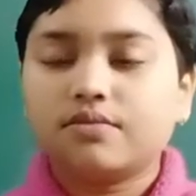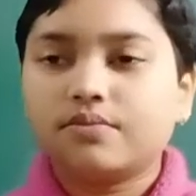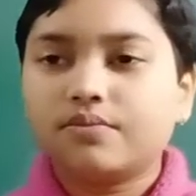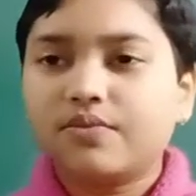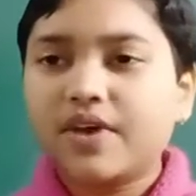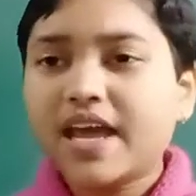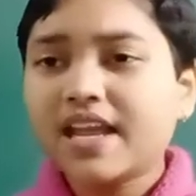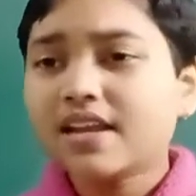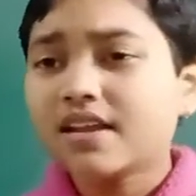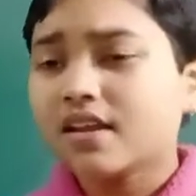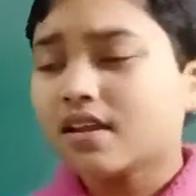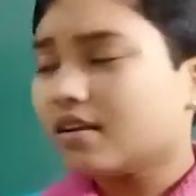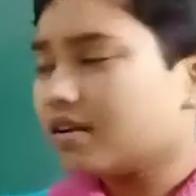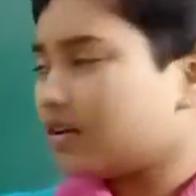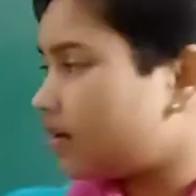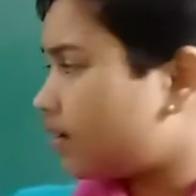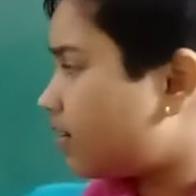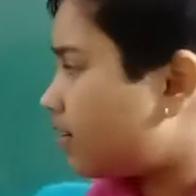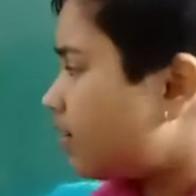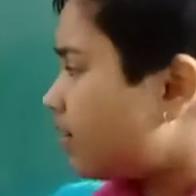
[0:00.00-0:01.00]
when
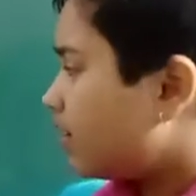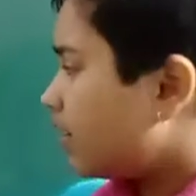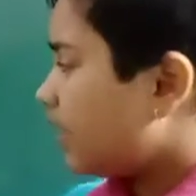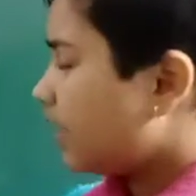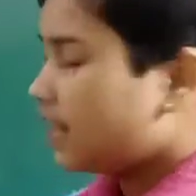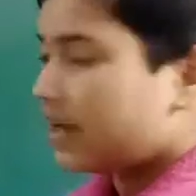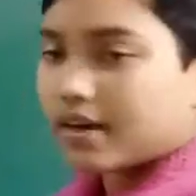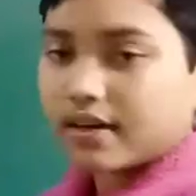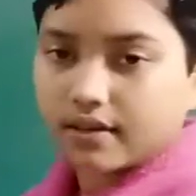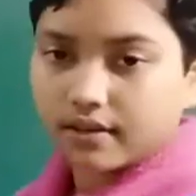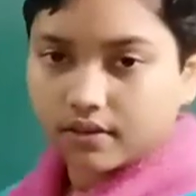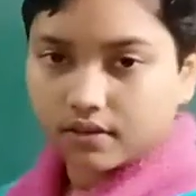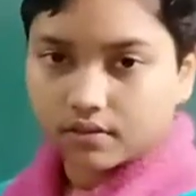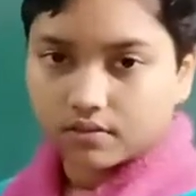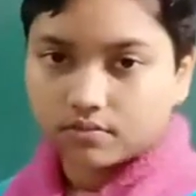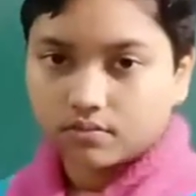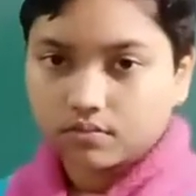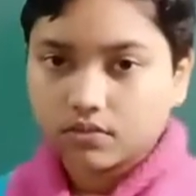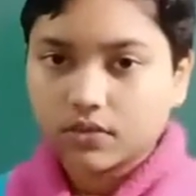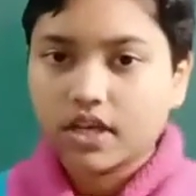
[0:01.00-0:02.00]
air
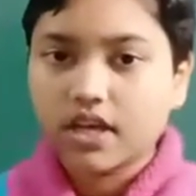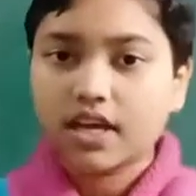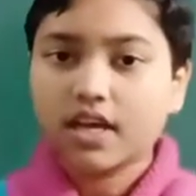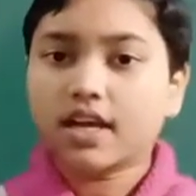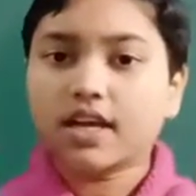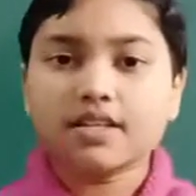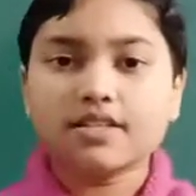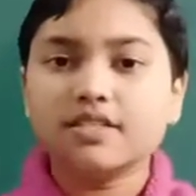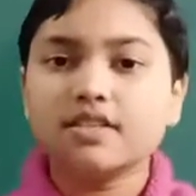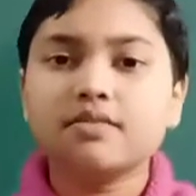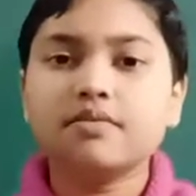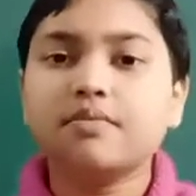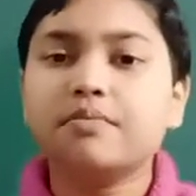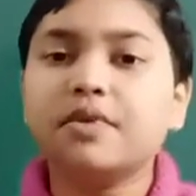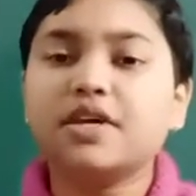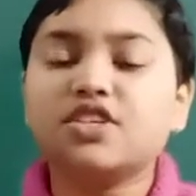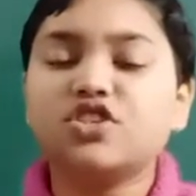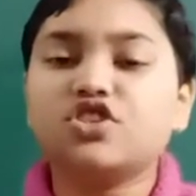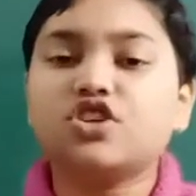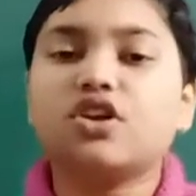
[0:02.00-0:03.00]
is a
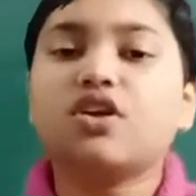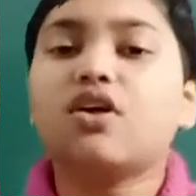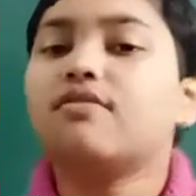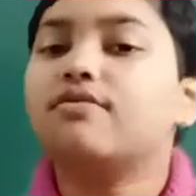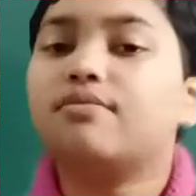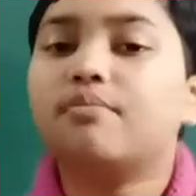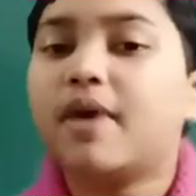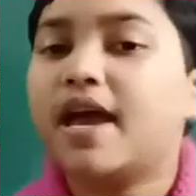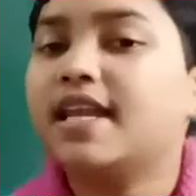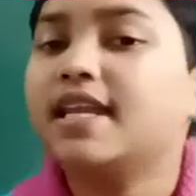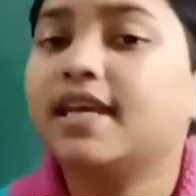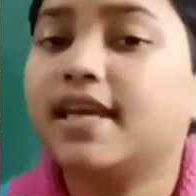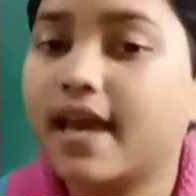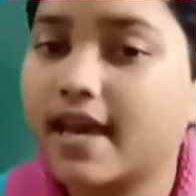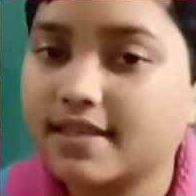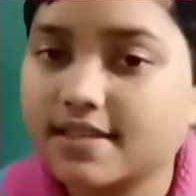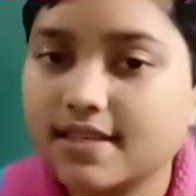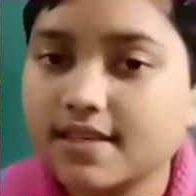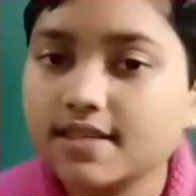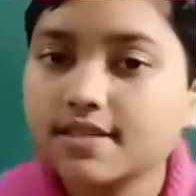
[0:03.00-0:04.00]
mixture of many
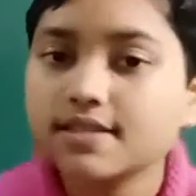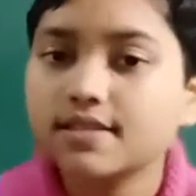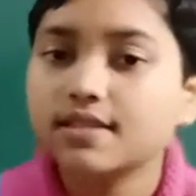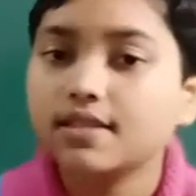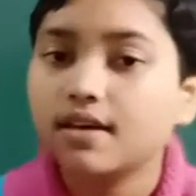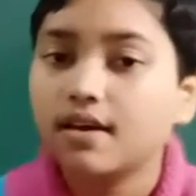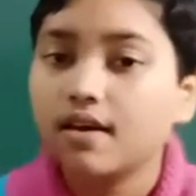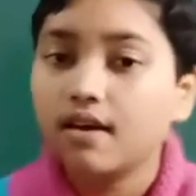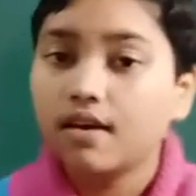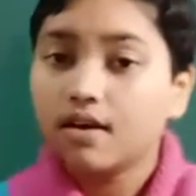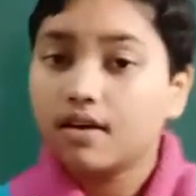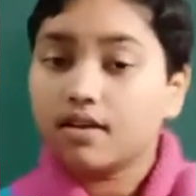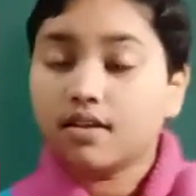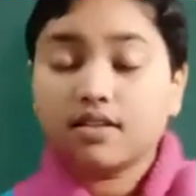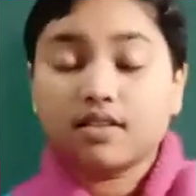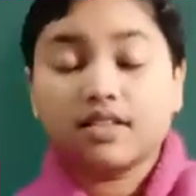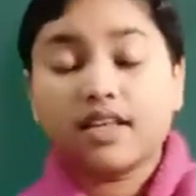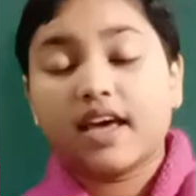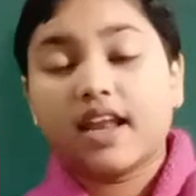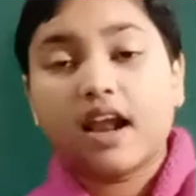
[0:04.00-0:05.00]
gases
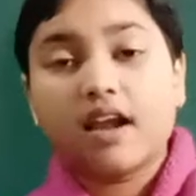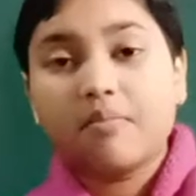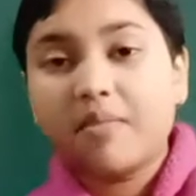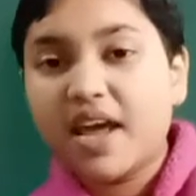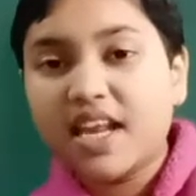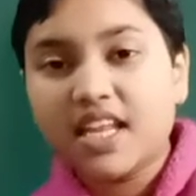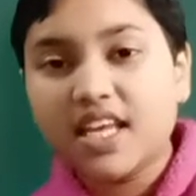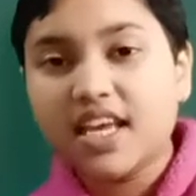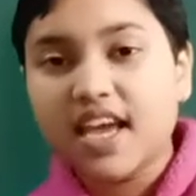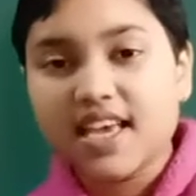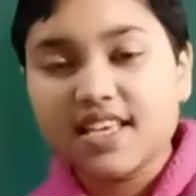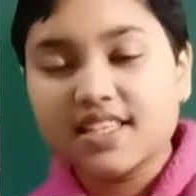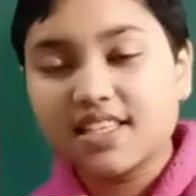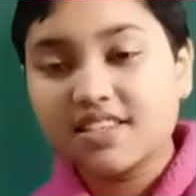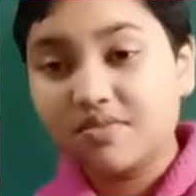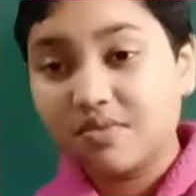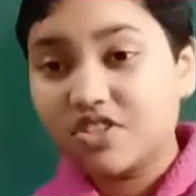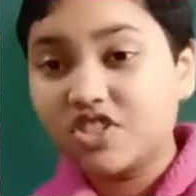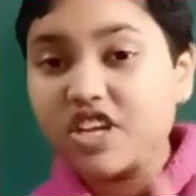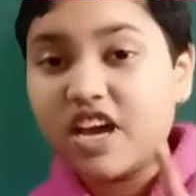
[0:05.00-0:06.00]
There are many
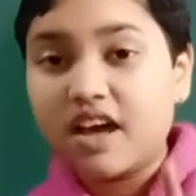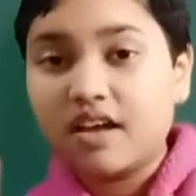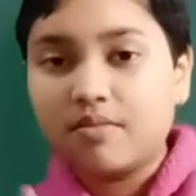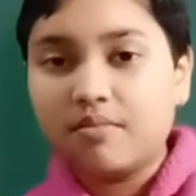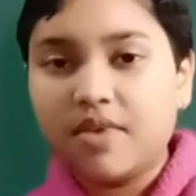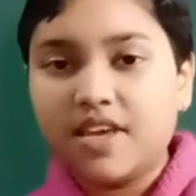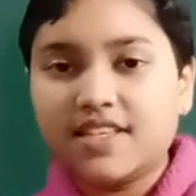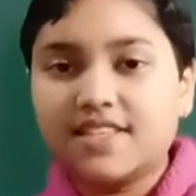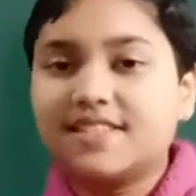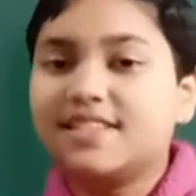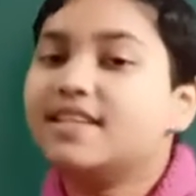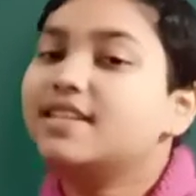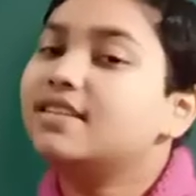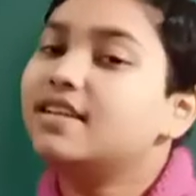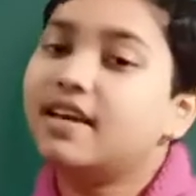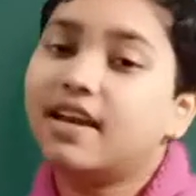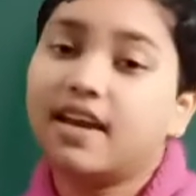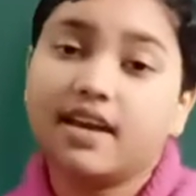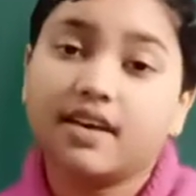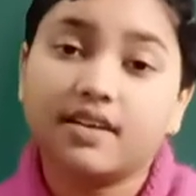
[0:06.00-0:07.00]
gases which are mixed in
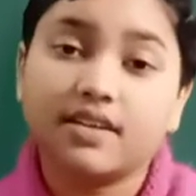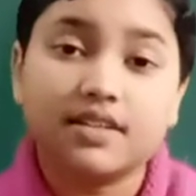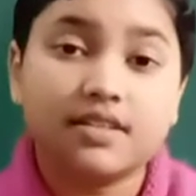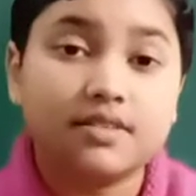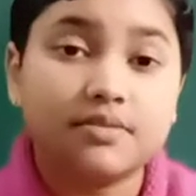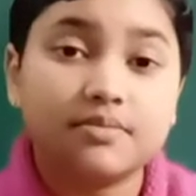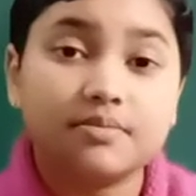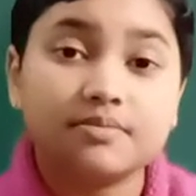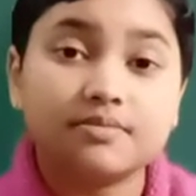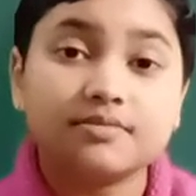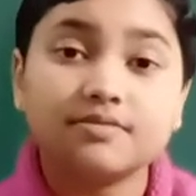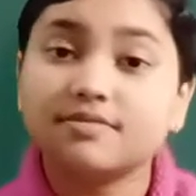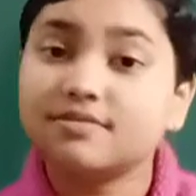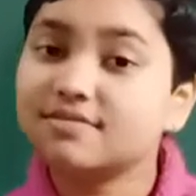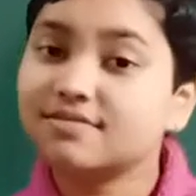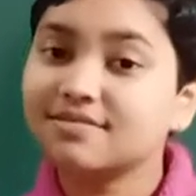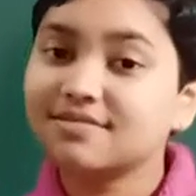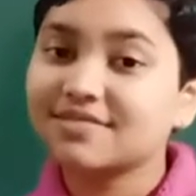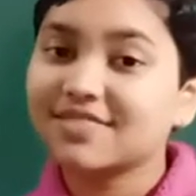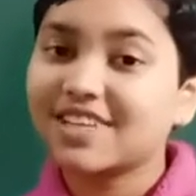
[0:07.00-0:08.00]
the air.
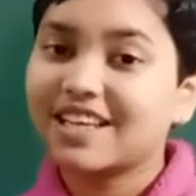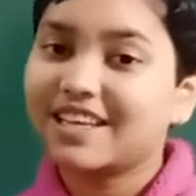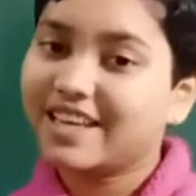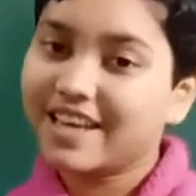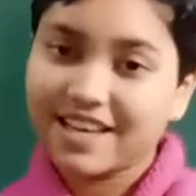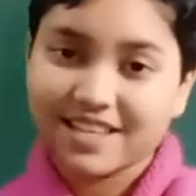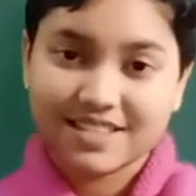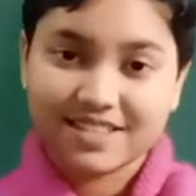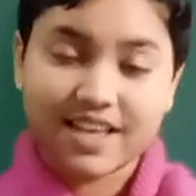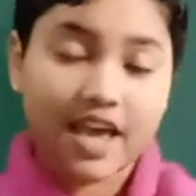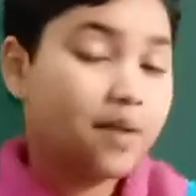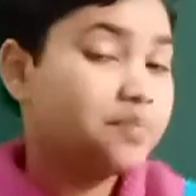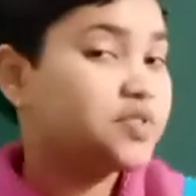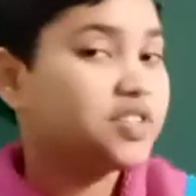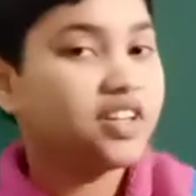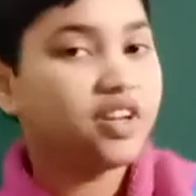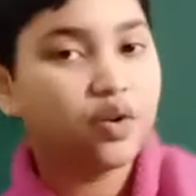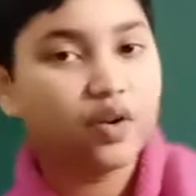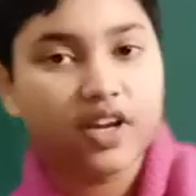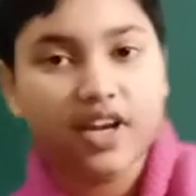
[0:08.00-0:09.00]
Yes,
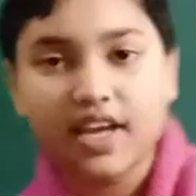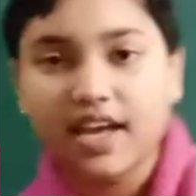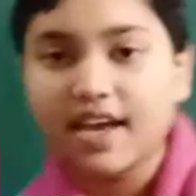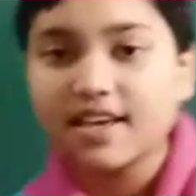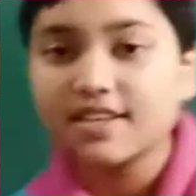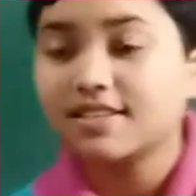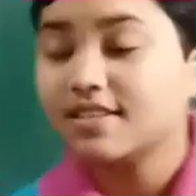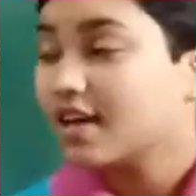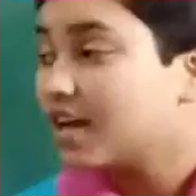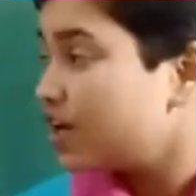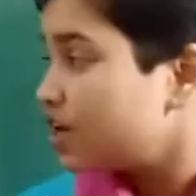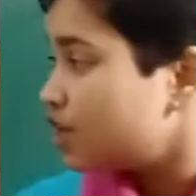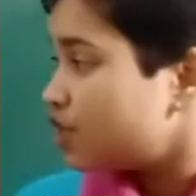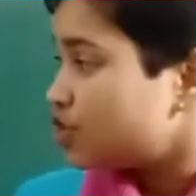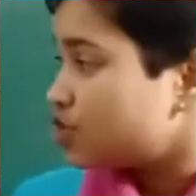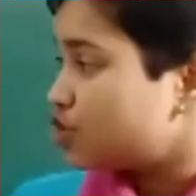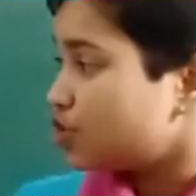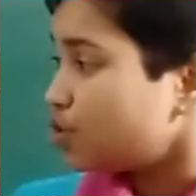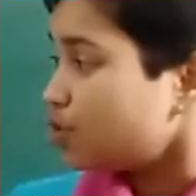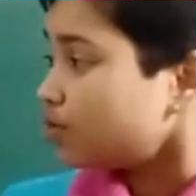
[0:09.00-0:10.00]
absolutely yes.
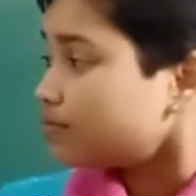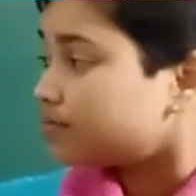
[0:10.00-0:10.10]
So,